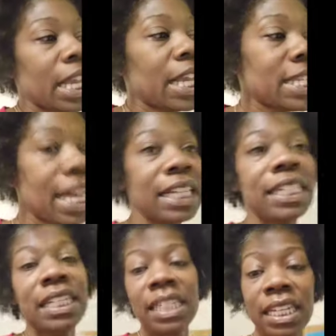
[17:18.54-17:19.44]
Cause I
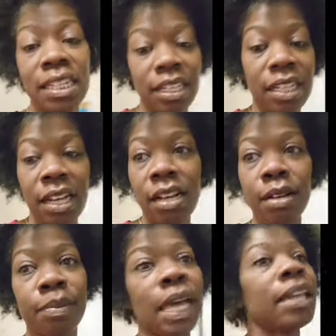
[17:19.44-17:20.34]
did get it,
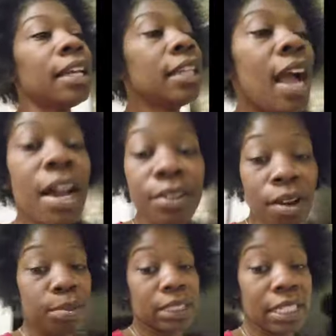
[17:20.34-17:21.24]
like, y'all
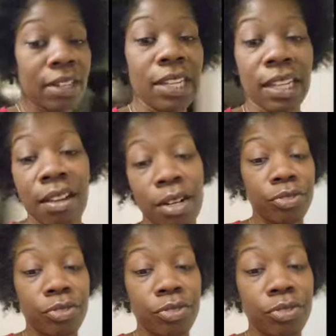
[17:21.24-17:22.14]
know I was getting all that
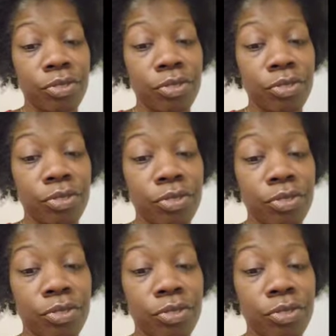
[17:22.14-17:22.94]
laundry and stuff together.